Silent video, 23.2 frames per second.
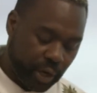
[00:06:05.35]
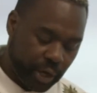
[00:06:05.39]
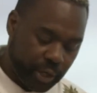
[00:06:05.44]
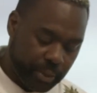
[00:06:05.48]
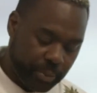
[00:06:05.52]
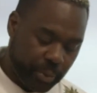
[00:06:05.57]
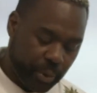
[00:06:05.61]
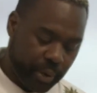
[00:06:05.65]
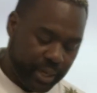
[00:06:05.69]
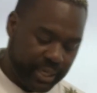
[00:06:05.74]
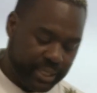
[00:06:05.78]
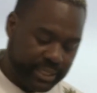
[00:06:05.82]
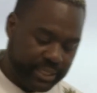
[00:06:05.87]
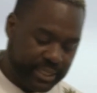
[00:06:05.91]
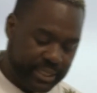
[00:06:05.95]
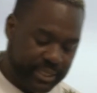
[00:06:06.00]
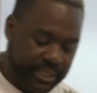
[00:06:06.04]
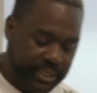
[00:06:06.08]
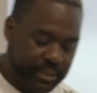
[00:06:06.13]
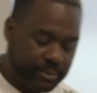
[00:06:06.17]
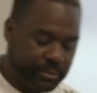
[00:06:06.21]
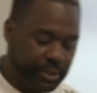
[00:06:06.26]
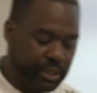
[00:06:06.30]
autopoietic
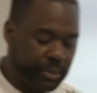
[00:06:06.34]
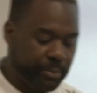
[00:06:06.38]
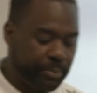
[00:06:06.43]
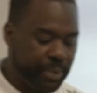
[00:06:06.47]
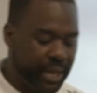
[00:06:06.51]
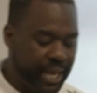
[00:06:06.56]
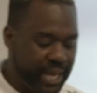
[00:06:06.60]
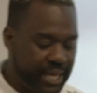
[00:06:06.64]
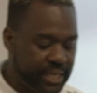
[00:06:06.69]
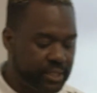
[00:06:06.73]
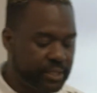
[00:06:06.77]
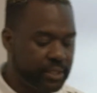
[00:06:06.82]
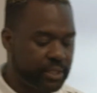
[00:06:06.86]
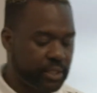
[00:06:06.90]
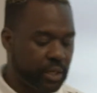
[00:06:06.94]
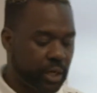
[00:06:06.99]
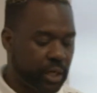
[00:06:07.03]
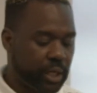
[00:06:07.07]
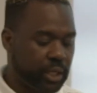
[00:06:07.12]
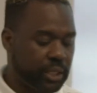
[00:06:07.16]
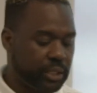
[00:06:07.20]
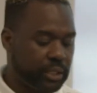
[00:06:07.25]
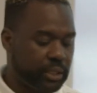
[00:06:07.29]
systems depends
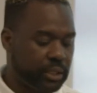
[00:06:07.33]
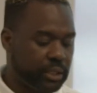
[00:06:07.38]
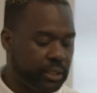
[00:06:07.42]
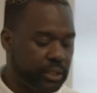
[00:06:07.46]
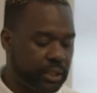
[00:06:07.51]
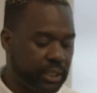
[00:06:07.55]
on